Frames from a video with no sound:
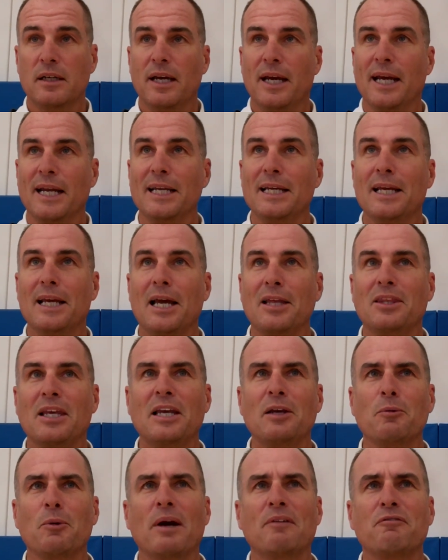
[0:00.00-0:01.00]
And I think
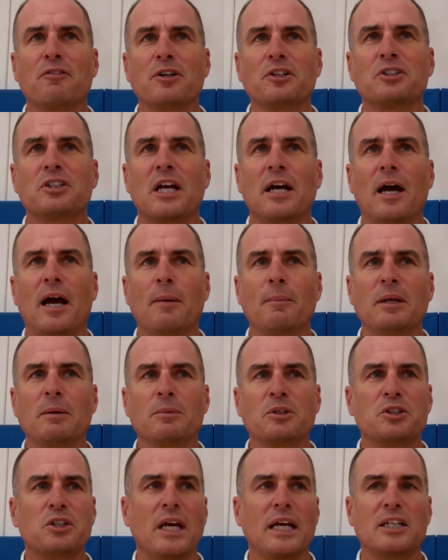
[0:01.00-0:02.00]
he referenced how many
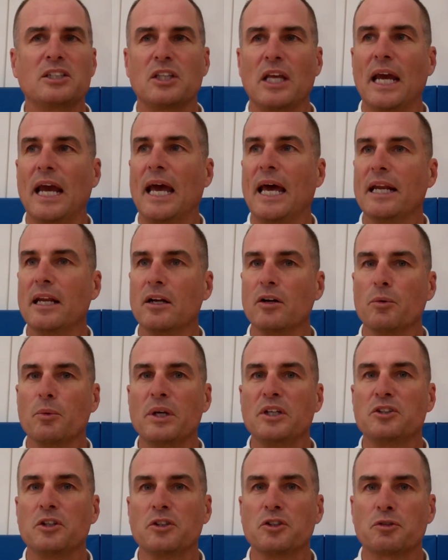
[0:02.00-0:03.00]
mistakes they had in a
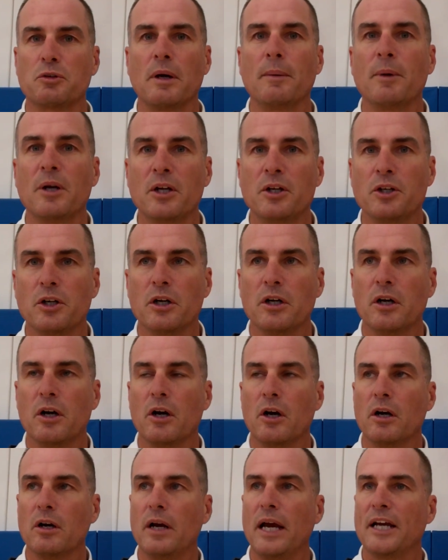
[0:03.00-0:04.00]
recent scrimmage
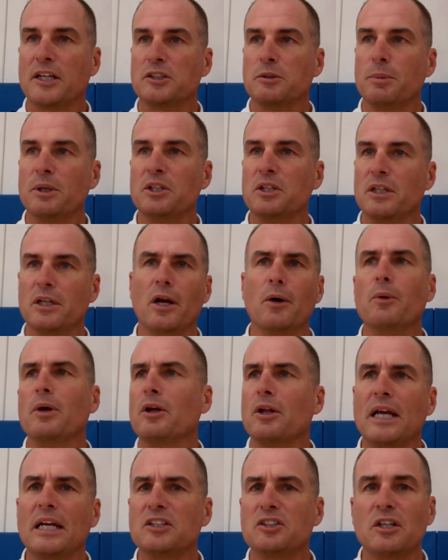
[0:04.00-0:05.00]
or exhibition. We
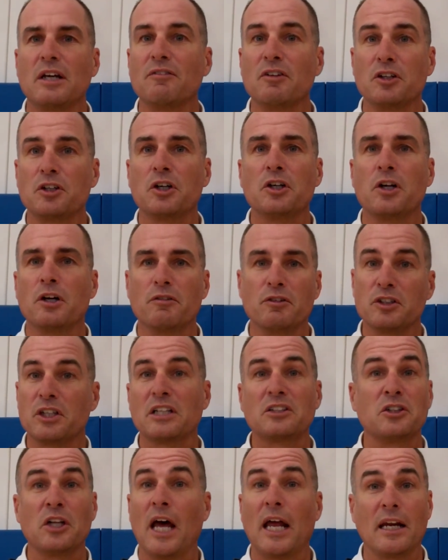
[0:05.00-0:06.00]
only had 7 turnovers.
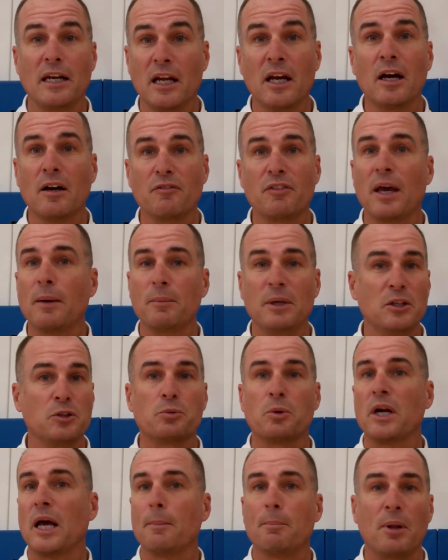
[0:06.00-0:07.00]
That's not enough. That means
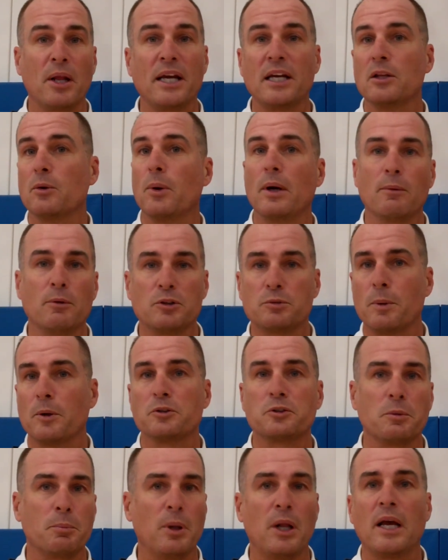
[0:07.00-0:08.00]
we're not playing the way we're
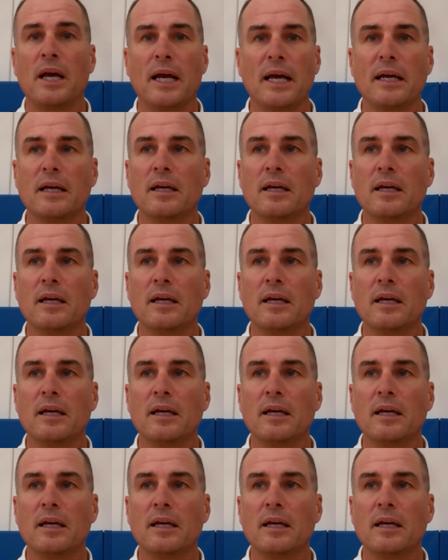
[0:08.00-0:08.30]
supposed to play.